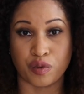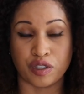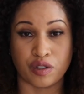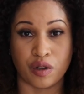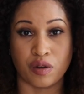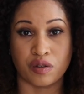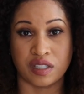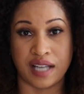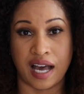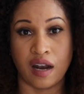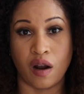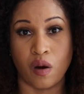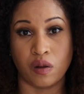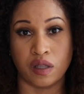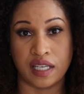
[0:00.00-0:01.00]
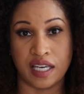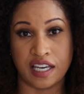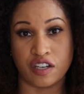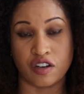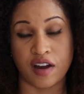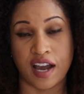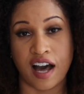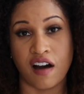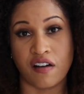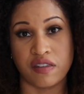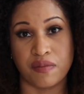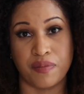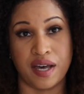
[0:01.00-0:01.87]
results, not only in your health,